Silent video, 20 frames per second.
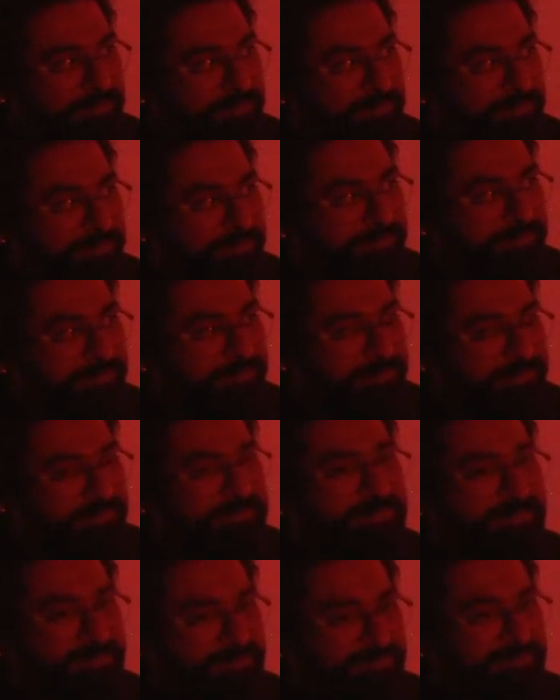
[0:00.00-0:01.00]
moving
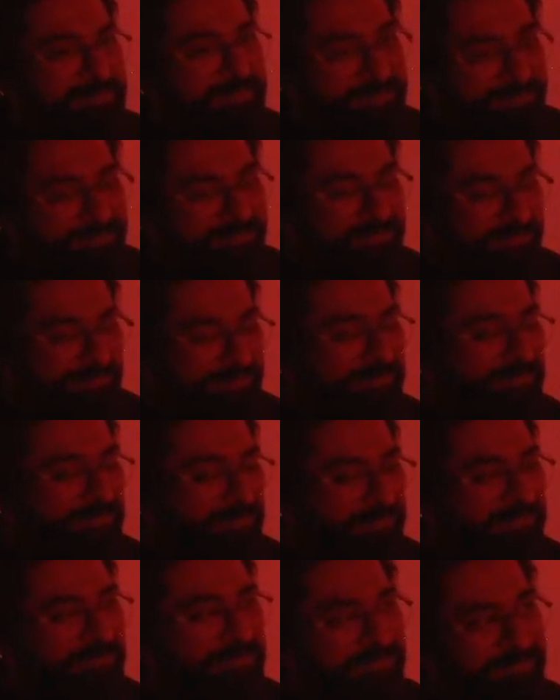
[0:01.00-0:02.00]
images, you need
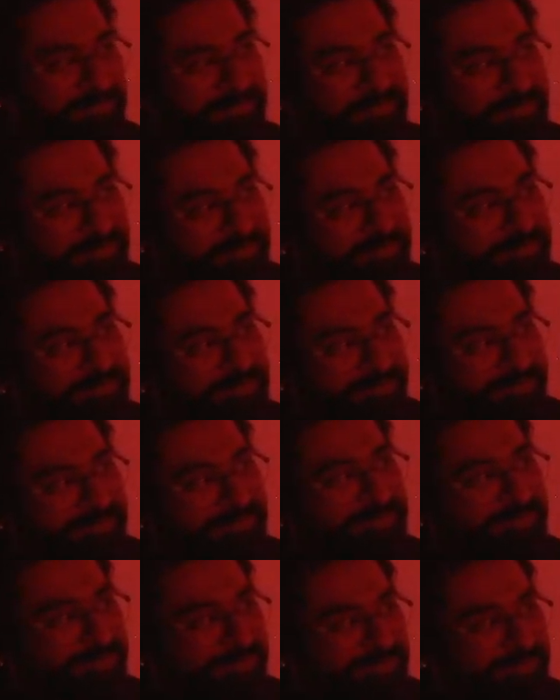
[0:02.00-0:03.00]
multiple screens
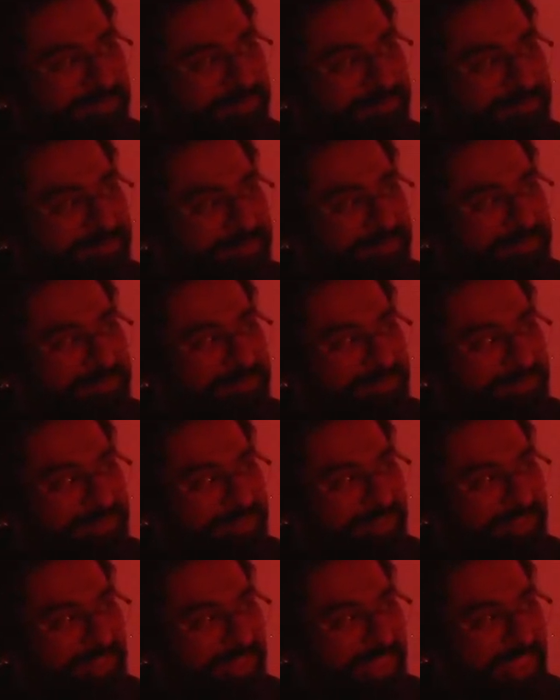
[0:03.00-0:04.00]
flying around, and these people
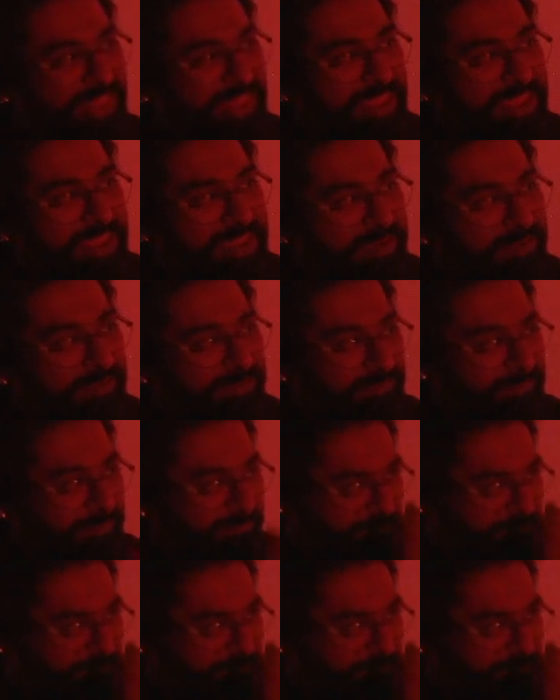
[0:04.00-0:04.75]
find it entertaining